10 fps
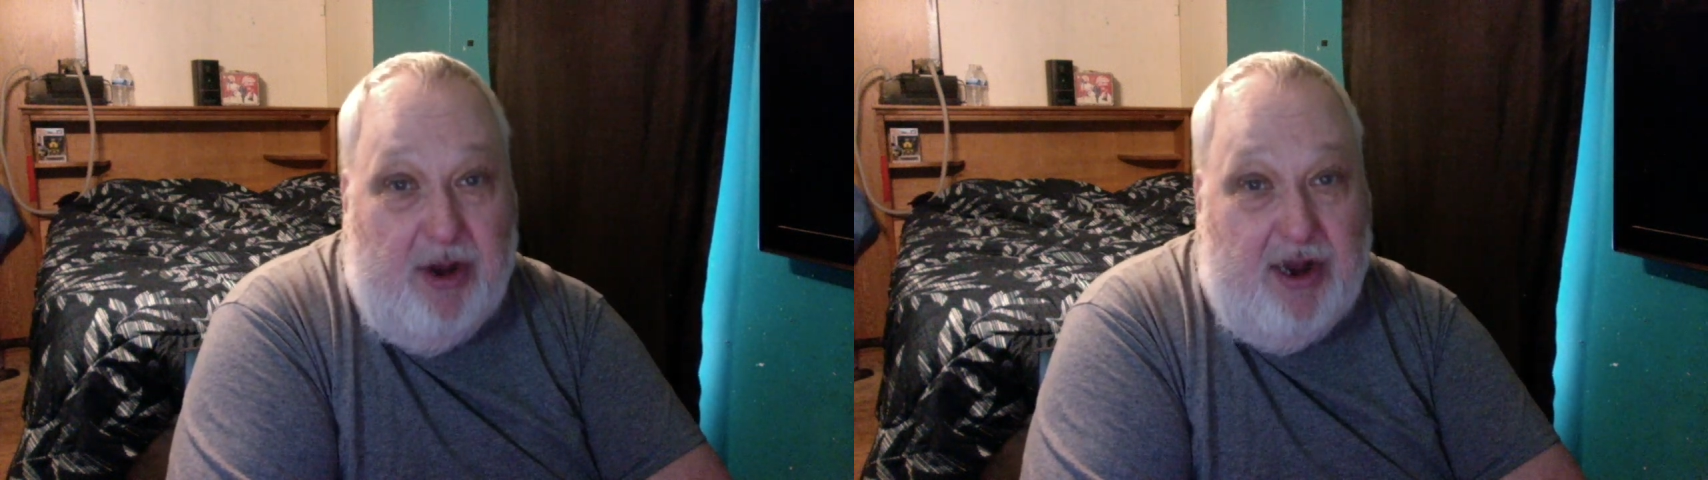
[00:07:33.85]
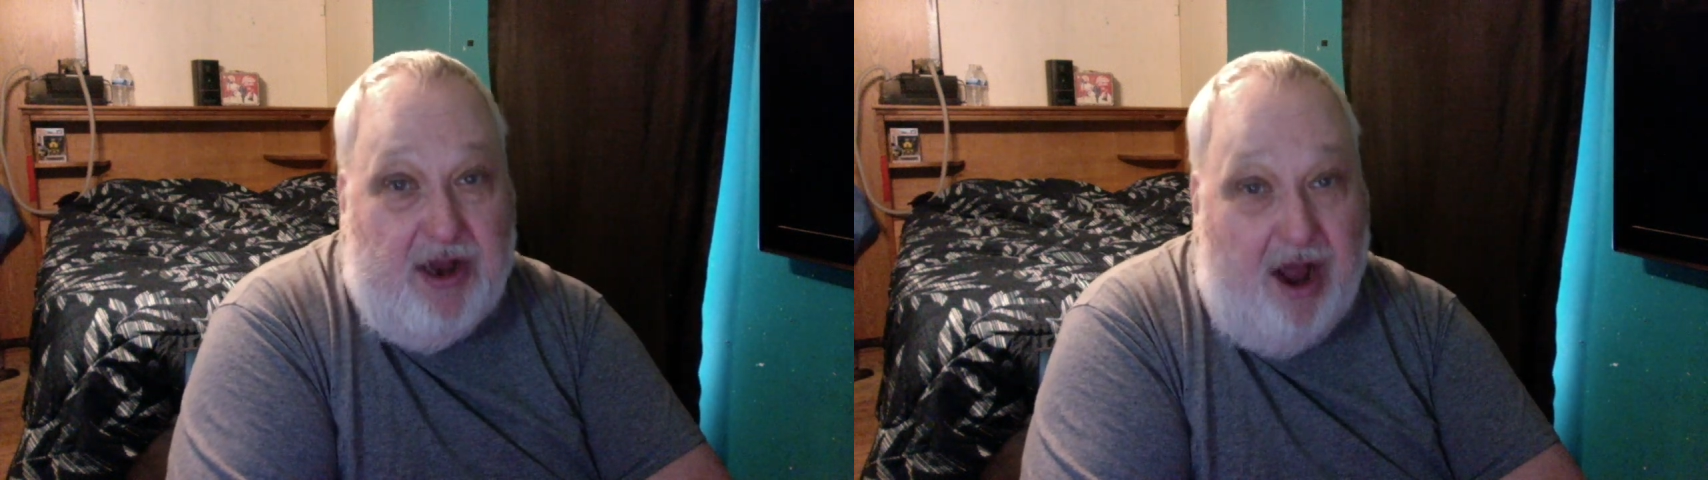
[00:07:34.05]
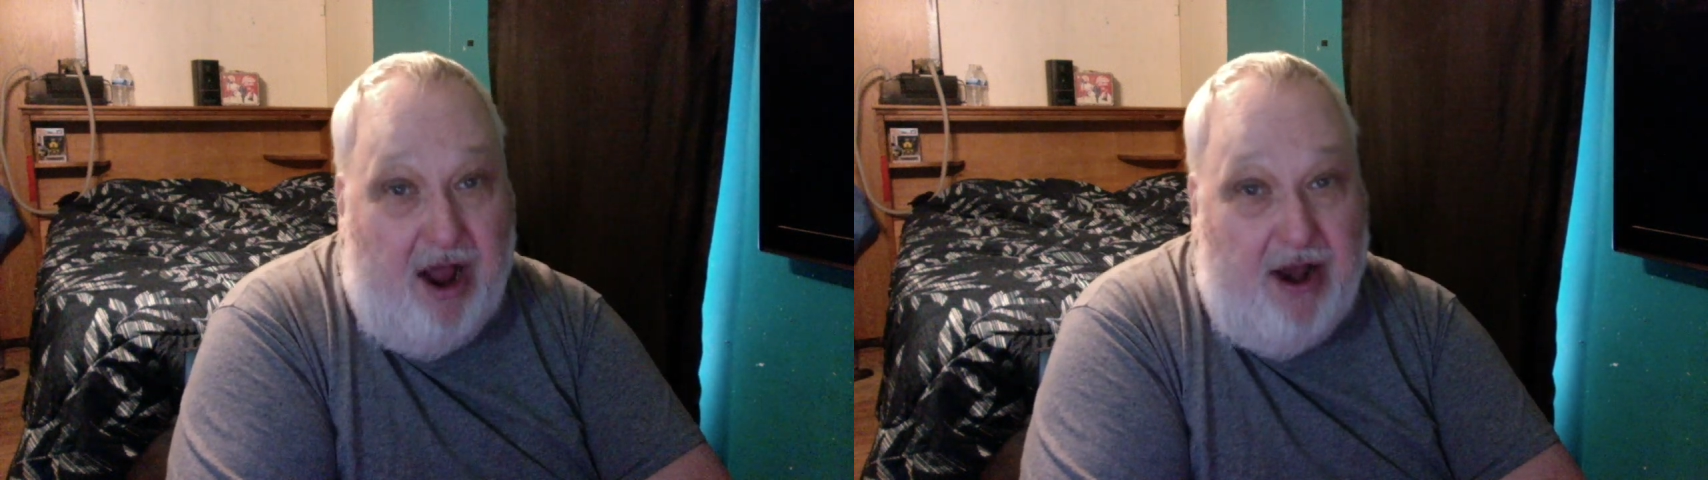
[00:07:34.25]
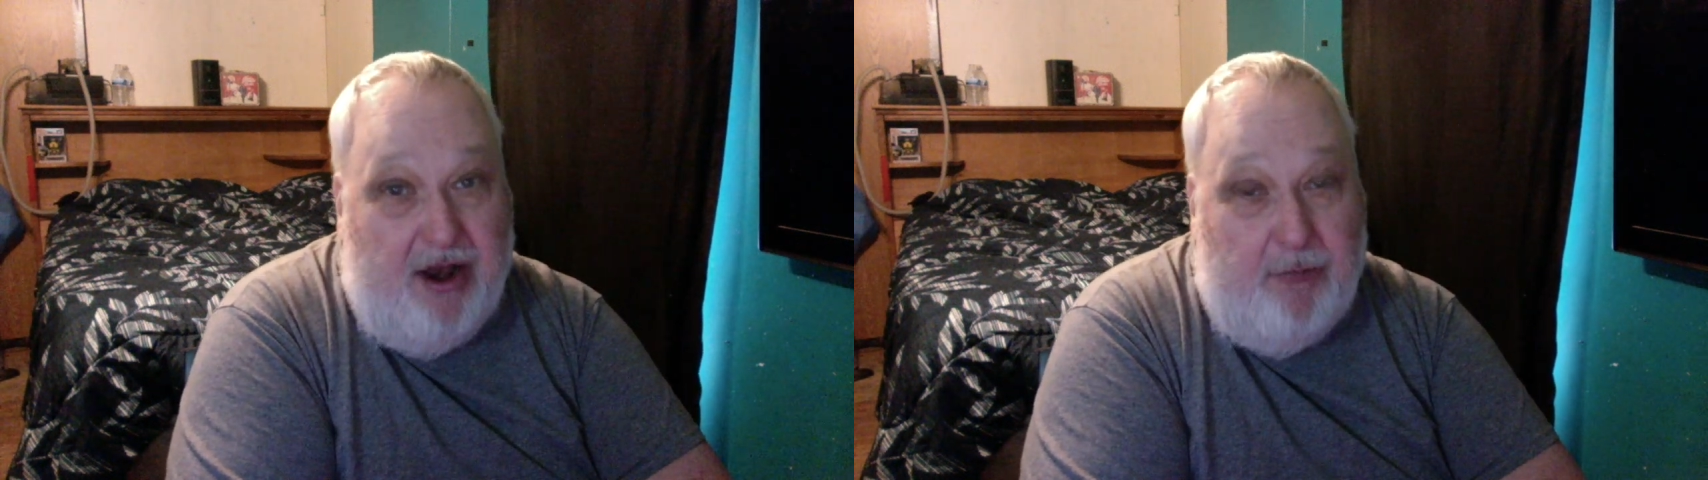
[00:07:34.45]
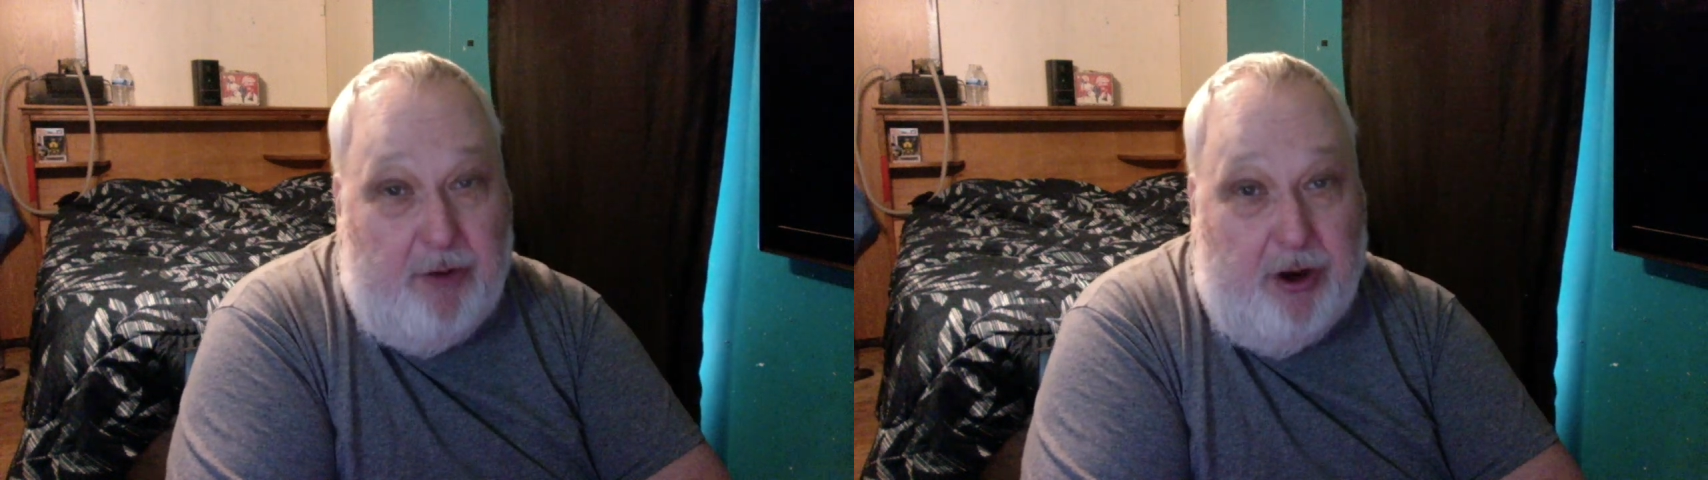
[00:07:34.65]
it gets hot in
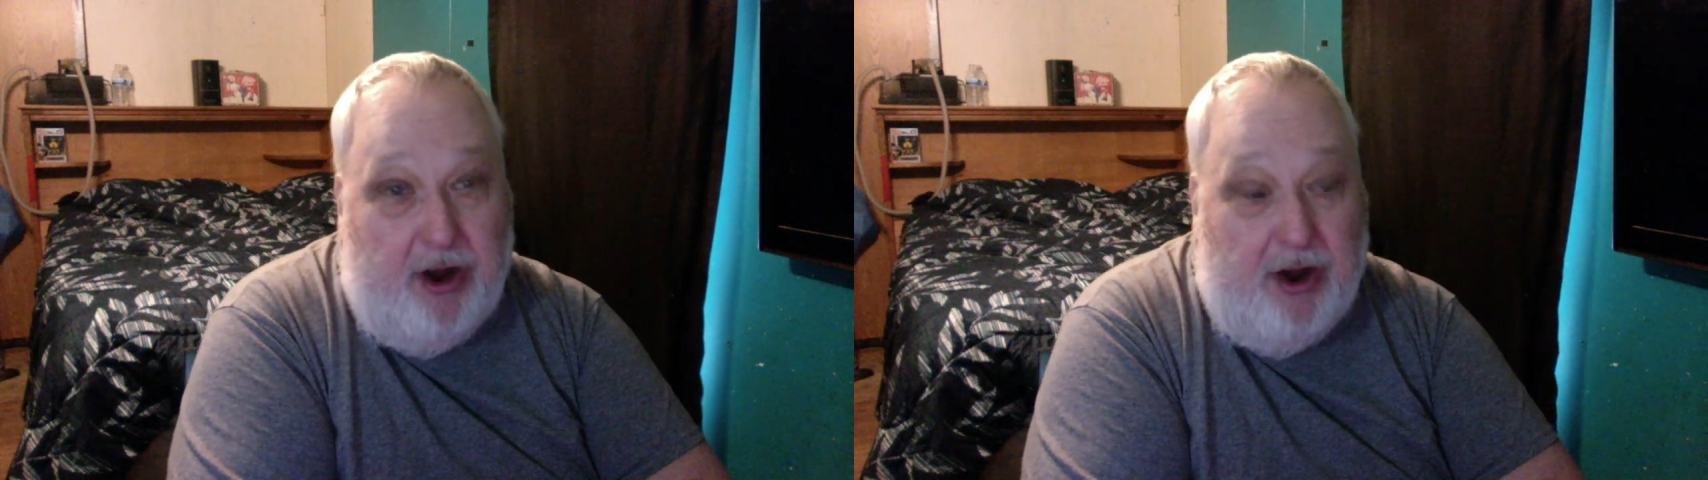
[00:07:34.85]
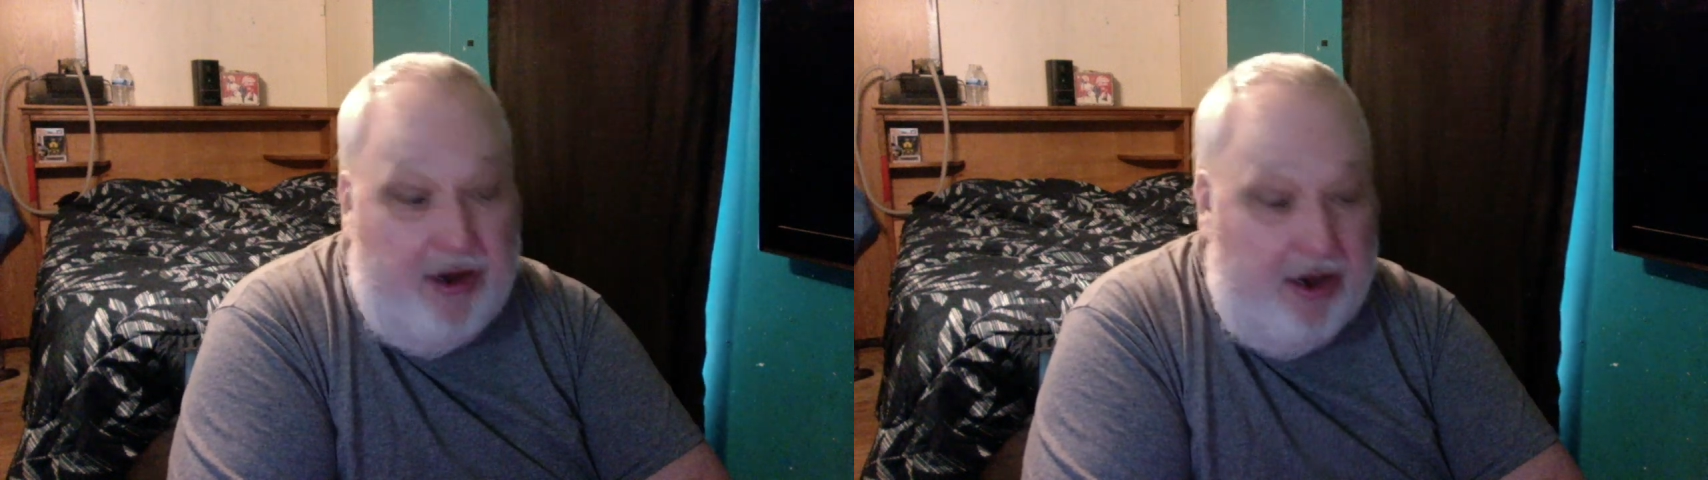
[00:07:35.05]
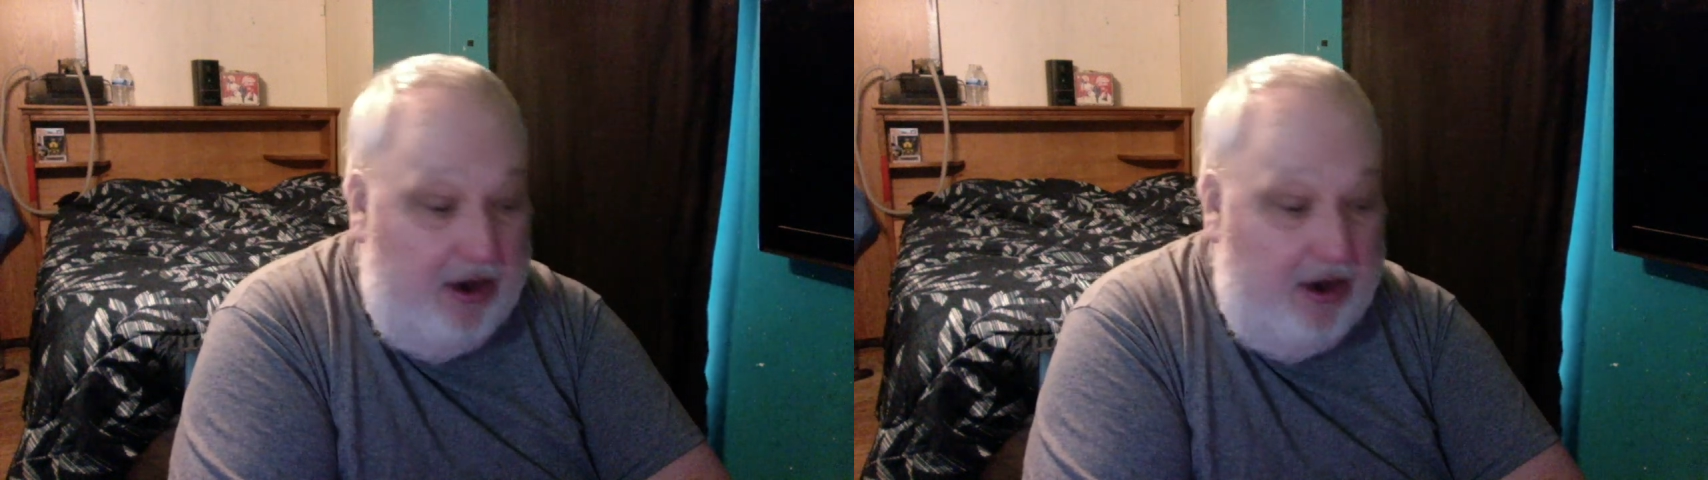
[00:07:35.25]
them trucks